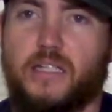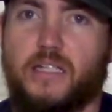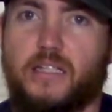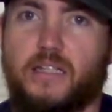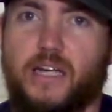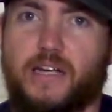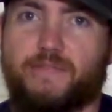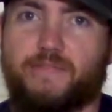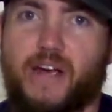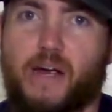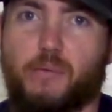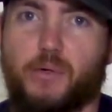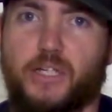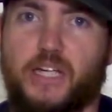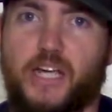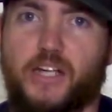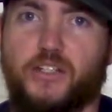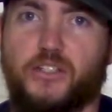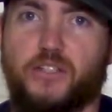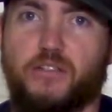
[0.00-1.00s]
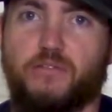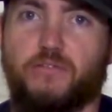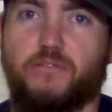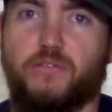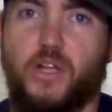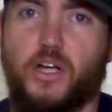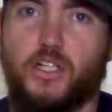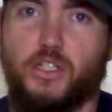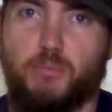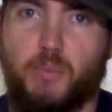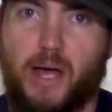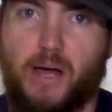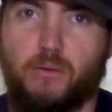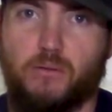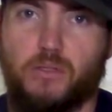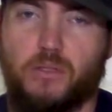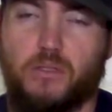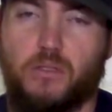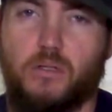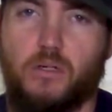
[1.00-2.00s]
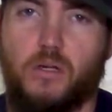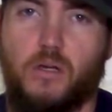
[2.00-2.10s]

Inline Fabrication flush mount